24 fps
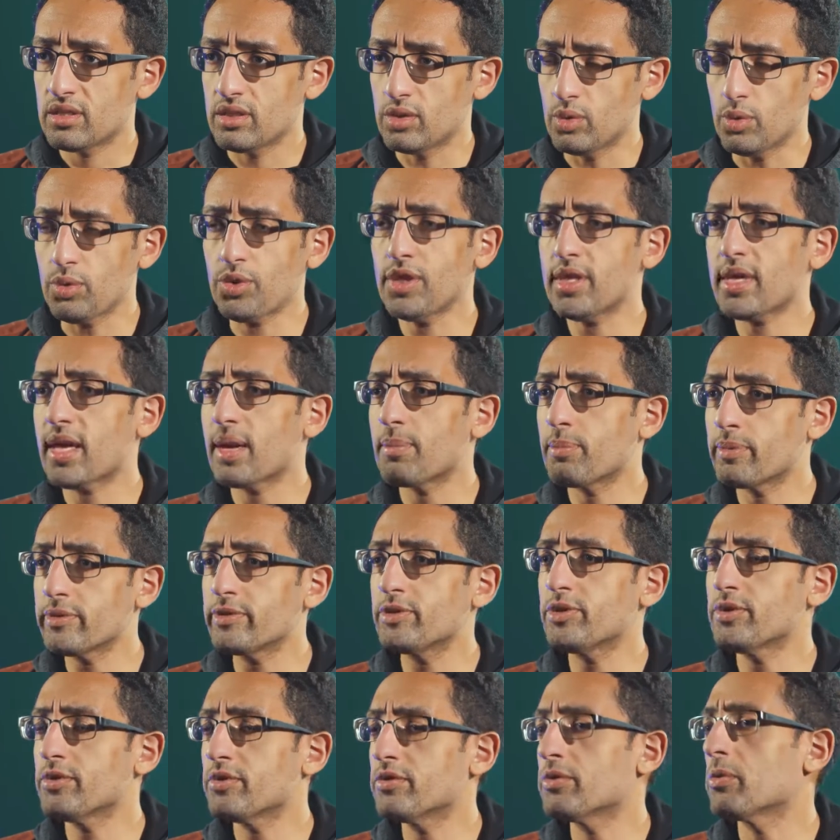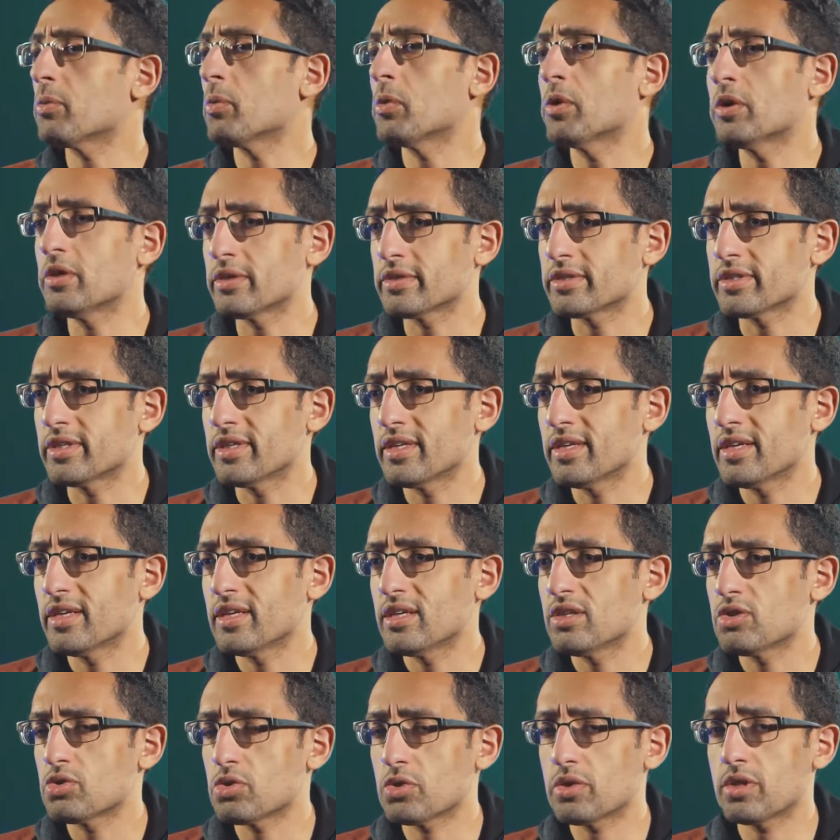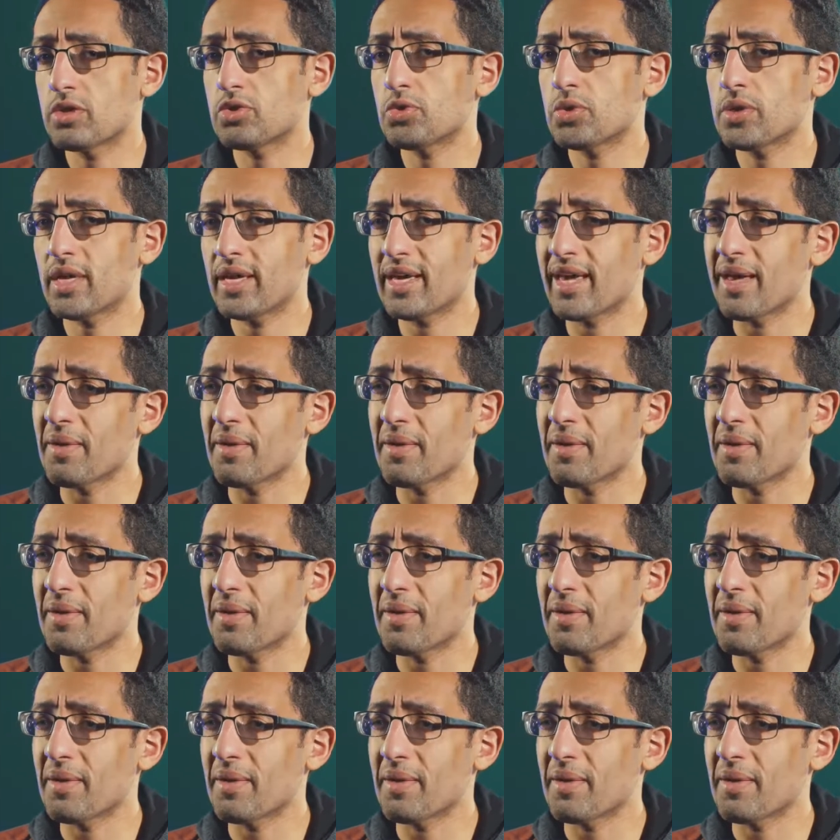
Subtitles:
you think I put you in the world so that you can